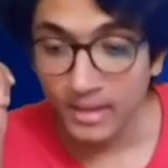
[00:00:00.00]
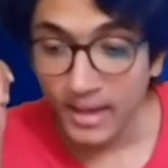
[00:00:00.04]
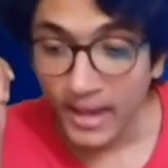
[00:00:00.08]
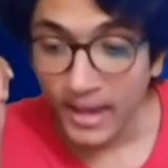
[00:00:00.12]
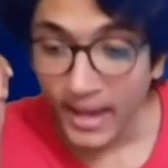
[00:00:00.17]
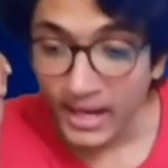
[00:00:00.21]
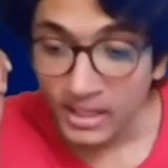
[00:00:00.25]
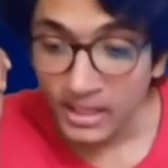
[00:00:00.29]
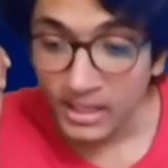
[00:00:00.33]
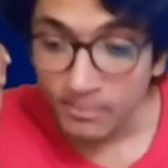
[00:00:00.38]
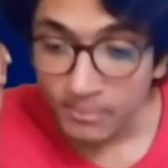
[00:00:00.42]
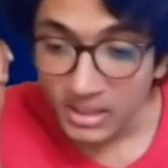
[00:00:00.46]

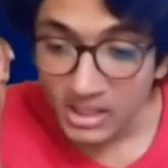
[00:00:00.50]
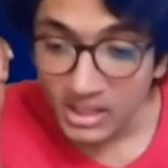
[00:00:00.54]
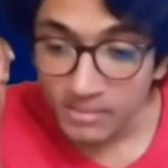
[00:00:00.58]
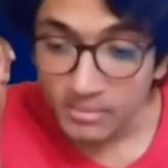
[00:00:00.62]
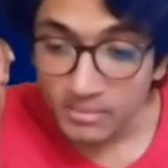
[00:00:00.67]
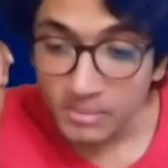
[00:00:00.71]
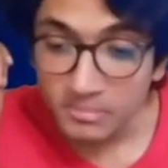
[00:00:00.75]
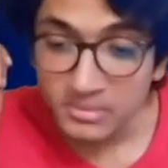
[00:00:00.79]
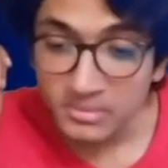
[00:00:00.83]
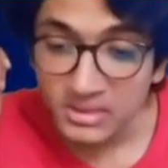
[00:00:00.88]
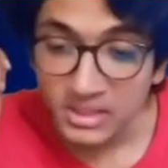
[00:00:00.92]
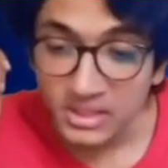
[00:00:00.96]
And
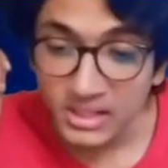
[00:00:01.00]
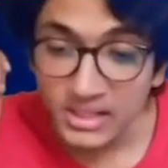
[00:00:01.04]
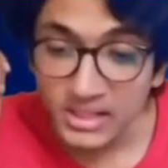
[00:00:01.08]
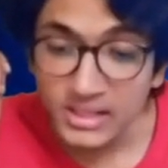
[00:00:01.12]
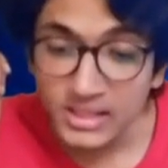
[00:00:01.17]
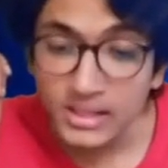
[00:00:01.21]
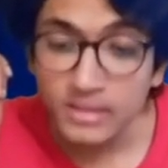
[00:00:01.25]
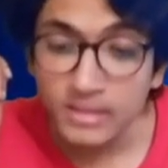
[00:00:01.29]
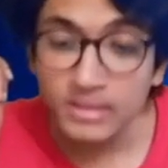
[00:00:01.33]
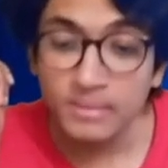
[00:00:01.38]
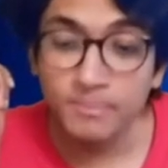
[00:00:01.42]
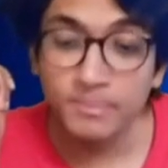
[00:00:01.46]
minimum 3
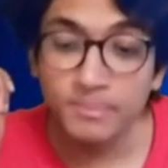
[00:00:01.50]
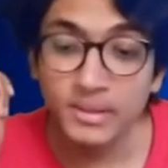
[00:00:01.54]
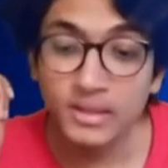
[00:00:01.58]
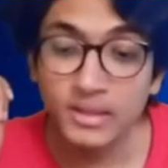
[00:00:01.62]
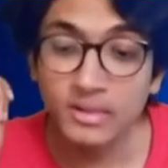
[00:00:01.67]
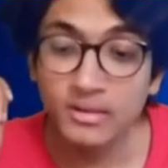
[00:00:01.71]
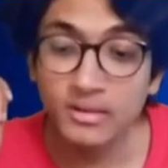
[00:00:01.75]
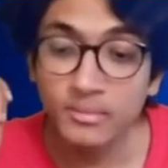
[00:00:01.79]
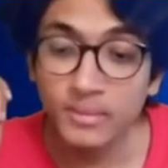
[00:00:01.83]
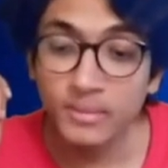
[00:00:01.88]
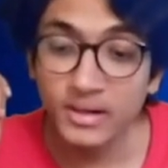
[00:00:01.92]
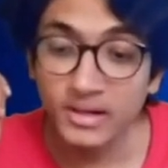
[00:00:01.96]
years
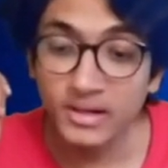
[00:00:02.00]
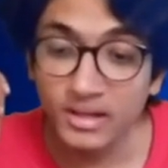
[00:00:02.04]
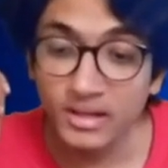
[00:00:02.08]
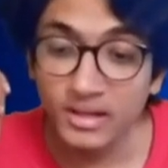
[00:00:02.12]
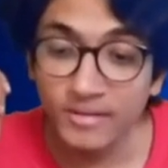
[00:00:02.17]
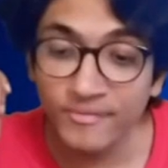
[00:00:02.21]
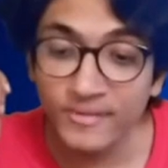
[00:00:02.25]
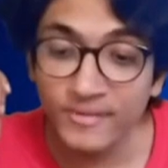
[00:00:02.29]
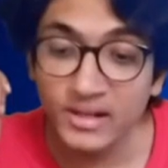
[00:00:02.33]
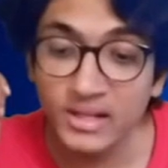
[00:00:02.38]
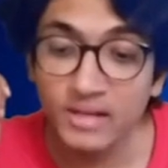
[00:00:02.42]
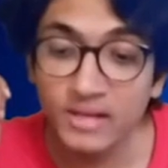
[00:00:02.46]
imprisonment if
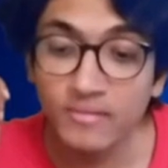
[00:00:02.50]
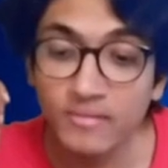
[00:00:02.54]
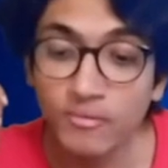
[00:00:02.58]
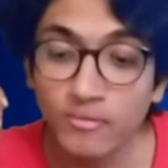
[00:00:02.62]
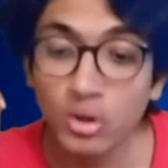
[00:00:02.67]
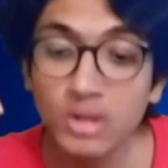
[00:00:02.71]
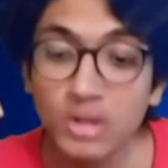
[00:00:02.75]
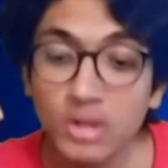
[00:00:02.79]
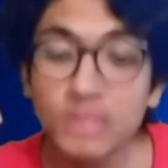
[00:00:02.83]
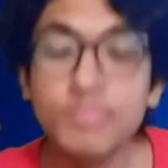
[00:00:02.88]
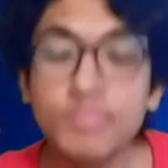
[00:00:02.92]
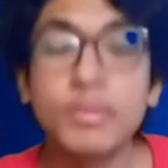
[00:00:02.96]
it
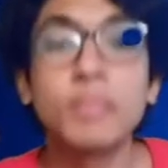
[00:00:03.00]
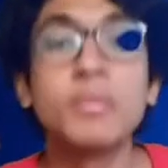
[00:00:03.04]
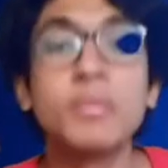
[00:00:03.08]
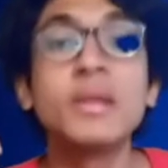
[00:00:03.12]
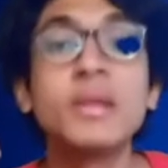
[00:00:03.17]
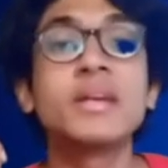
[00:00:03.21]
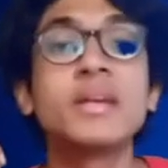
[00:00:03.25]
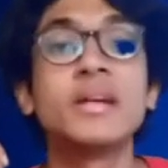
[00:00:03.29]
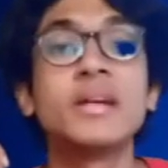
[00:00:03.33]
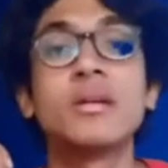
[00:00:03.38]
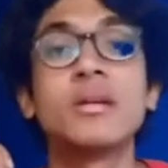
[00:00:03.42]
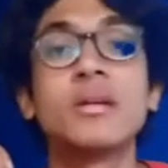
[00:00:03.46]
involves public
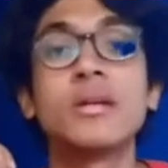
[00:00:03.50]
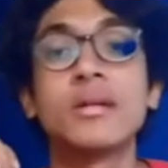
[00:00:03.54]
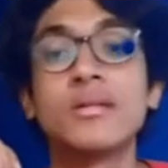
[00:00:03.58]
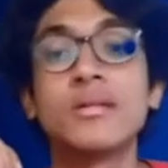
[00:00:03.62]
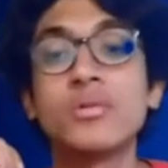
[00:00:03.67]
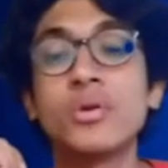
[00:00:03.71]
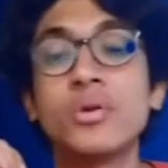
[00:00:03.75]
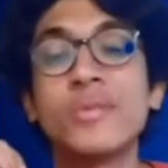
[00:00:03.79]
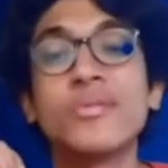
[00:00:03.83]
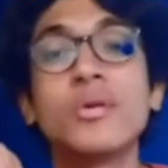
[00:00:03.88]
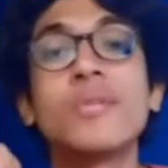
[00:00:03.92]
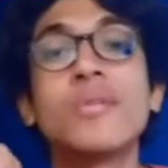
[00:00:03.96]
interest. So
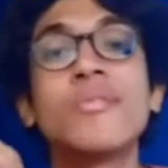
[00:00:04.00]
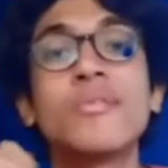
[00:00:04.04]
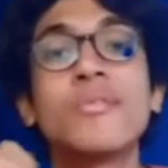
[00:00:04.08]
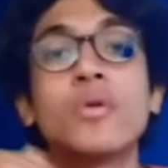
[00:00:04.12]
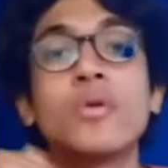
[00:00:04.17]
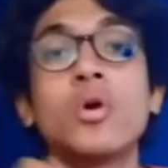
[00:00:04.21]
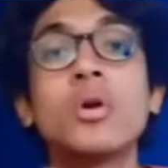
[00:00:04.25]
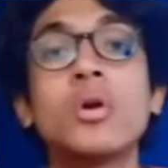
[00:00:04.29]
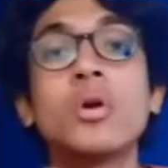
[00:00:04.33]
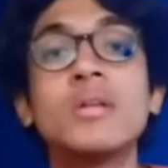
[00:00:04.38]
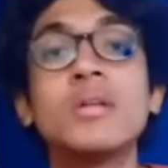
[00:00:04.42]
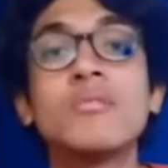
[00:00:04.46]
if your
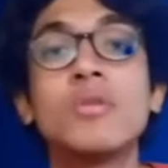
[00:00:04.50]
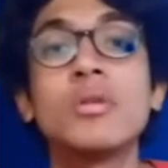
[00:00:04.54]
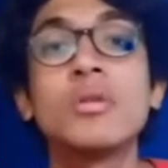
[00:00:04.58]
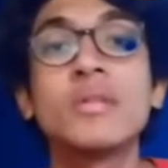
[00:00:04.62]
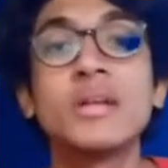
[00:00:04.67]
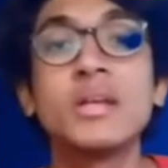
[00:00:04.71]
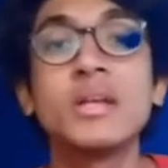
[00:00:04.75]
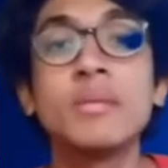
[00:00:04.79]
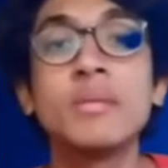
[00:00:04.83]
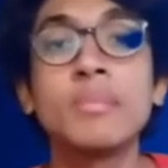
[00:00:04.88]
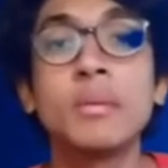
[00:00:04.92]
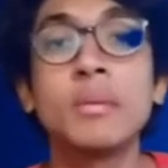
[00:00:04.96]
fraud involves
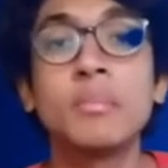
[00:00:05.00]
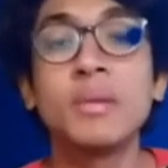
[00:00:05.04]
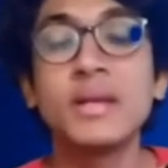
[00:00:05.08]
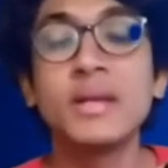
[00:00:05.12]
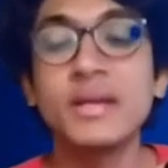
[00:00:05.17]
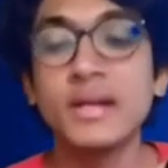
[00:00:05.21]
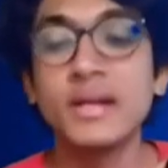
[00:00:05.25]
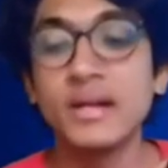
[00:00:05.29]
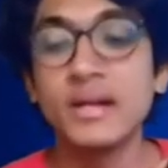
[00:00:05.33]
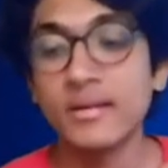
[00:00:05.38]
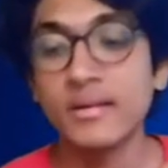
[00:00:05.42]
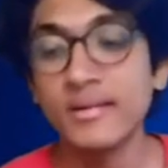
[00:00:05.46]
any public
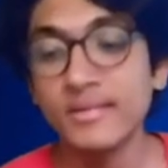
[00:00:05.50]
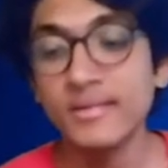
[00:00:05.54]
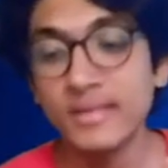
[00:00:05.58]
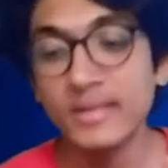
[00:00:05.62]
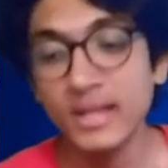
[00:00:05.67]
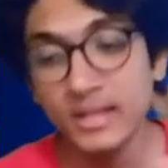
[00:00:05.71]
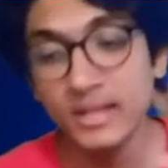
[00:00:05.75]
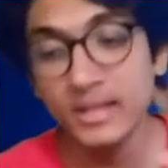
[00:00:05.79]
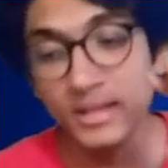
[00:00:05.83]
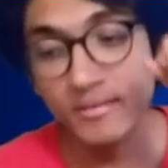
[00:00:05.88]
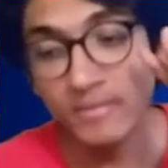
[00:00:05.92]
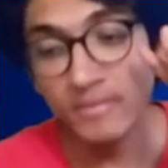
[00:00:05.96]
interest, then
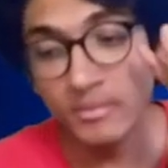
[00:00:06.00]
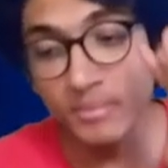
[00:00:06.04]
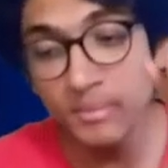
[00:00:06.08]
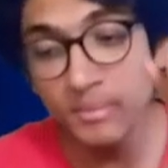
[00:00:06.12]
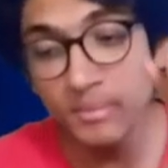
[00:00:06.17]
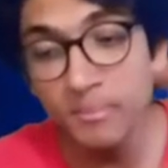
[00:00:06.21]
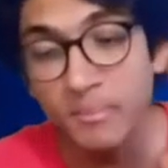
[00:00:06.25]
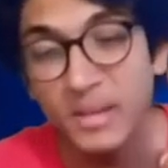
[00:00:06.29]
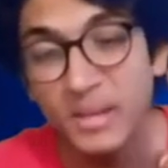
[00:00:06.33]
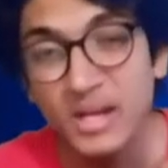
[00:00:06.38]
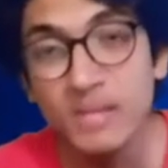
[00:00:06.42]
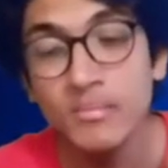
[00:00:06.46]
there will be
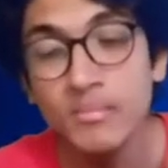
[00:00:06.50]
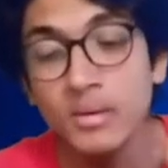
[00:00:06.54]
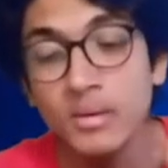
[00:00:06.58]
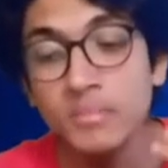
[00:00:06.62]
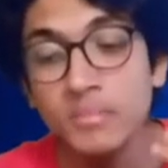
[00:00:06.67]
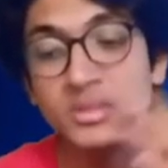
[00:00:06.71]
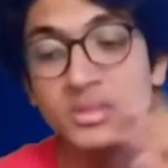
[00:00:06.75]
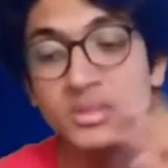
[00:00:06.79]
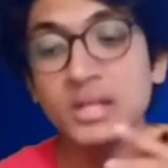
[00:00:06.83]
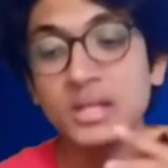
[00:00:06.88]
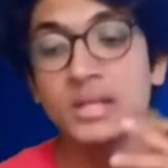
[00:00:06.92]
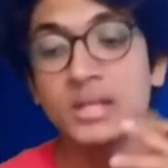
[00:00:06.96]
minimum
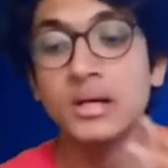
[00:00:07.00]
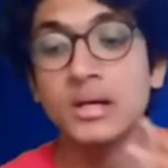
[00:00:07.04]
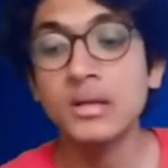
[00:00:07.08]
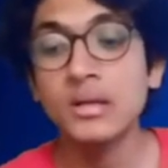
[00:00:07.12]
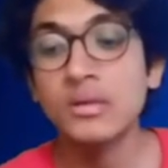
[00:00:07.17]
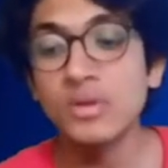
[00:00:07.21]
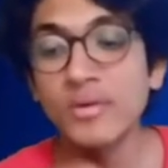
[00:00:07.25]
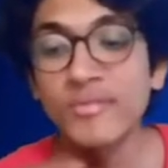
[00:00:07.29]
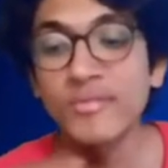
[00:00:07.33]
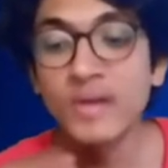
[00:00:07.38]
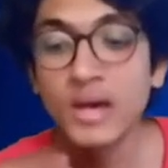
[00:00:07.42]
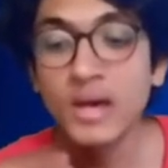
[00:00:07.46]
3 years
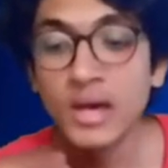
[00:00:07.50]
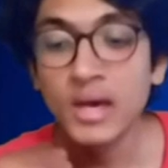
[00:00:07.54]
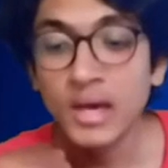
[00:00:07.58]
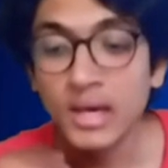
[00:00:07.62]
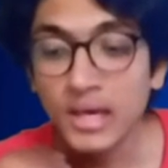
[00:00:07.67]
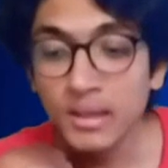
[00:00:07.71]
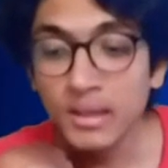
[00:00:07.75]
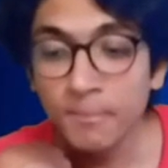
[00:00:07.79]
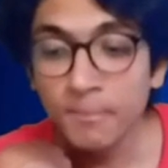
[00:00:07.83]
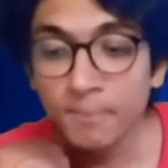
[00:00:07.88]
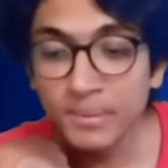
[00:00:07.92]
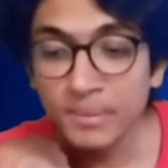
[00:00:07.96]
of
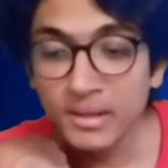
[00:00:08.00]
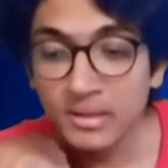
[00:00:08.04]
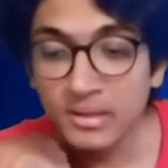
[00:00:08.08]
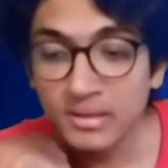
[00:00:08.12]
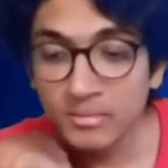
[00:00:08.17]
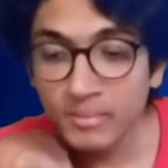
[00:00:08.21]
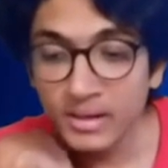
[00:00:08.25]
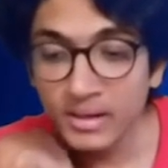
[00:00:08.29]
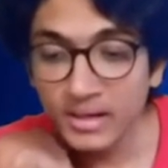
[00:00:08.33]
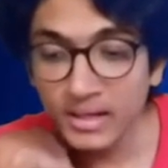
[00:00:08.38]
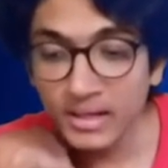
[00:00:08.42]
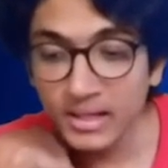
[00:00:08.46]

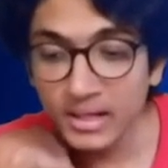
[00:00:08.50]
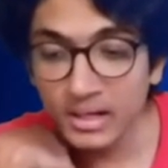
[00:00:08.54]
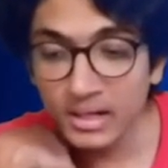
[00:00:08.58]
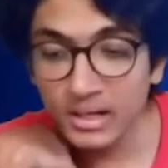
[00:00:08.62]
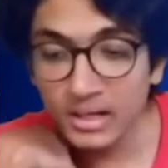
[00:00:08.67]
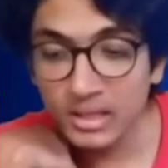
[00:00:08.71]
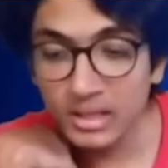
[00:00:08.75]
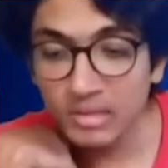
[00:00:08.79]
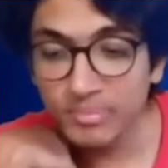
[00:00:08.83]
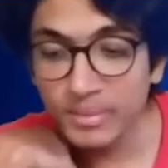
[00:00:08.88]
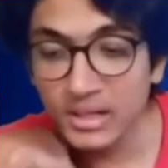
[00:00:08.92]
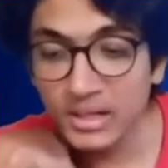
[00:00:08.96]
imprisonment
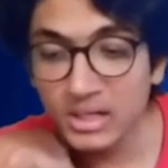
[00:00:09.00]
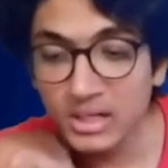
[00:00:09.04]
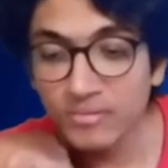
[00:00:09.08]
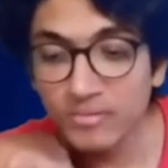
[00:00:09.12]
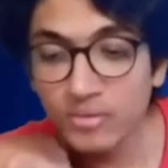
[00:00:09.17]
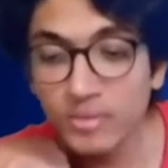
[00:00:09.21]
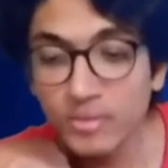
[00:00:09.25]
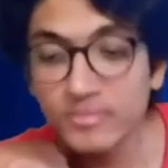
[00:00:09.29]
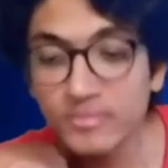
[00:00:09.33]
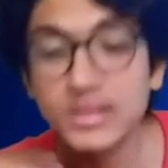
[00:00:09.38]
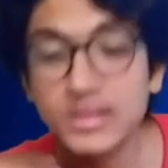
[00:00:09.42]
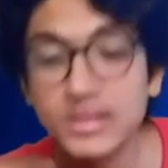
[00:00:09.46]
irrespective
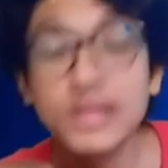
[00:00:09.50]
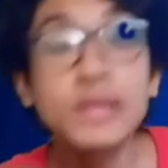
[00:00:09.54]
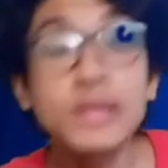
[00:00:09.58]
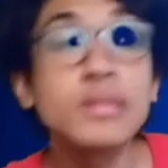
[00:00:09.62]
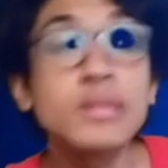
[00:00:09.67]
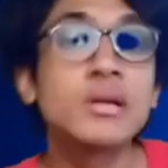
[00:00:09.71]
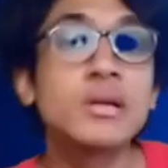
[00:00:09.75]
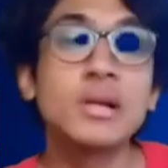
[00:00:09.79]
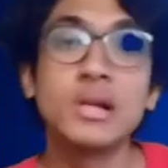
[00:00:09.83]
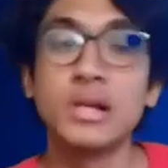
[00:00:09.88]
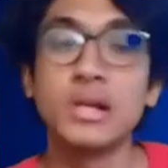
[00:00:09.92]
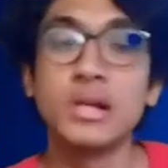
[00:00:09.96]
of these
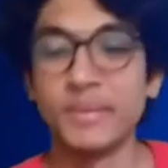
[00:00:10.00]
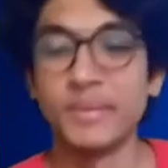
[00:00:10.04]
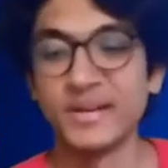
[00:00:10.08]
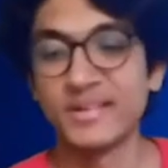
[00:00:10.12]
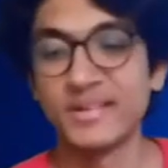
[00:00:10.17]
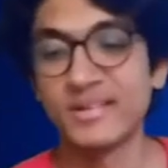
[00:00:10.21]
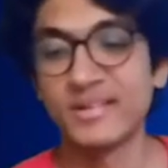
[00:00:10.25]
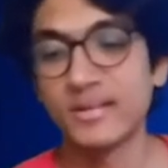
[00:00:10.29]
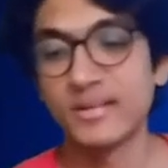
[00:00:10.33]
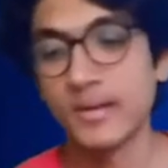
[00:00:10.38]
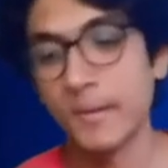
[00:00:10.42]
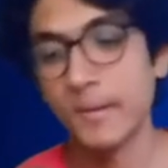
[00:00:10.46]
limits.